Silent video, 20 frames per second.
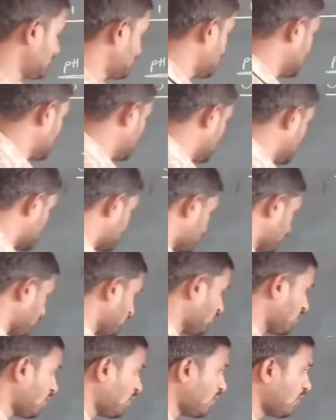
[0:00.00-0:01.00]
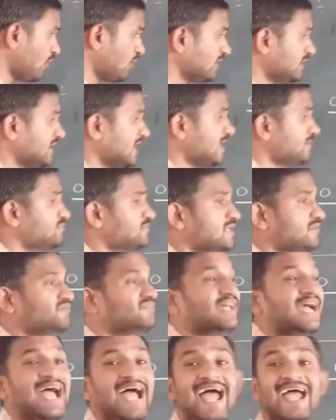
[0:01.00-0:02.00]
mean these four types
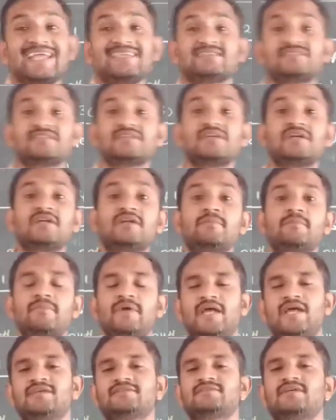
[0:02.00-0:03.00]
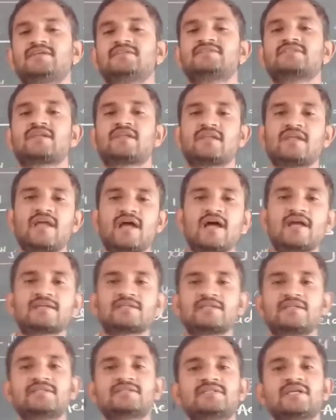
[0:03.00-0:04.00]
of the acid bases
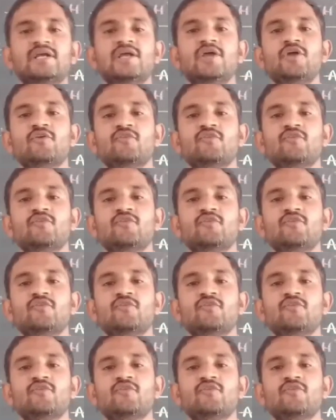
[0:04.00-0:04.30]
reactions